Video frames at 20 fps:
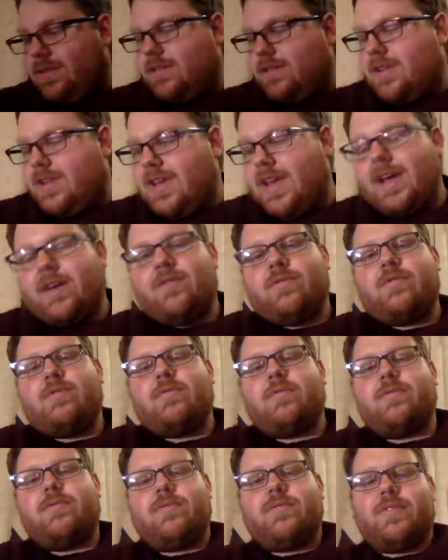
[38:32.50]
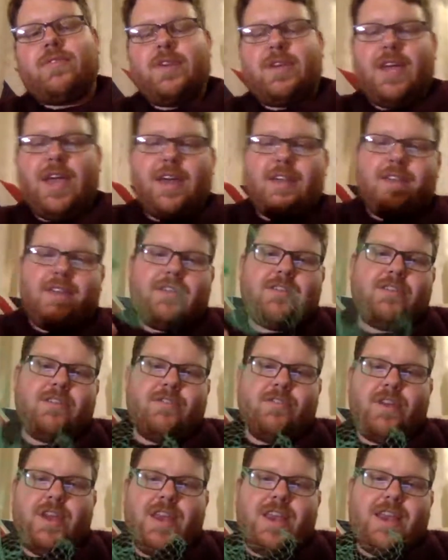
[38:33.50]
to get this
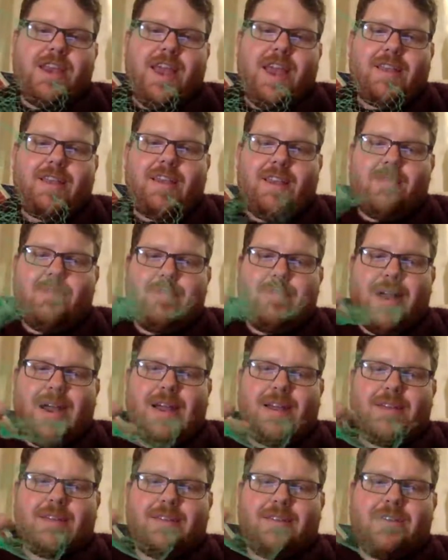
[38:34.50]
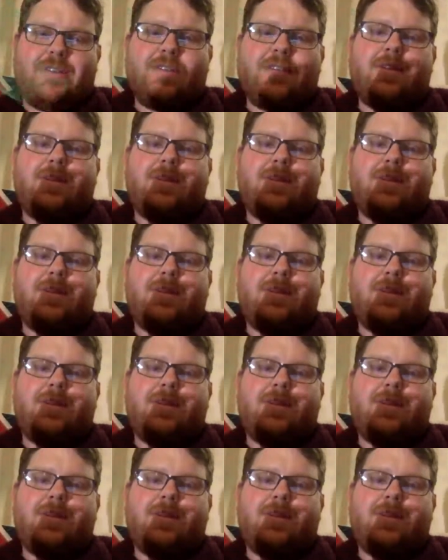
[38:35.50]
green netting banned,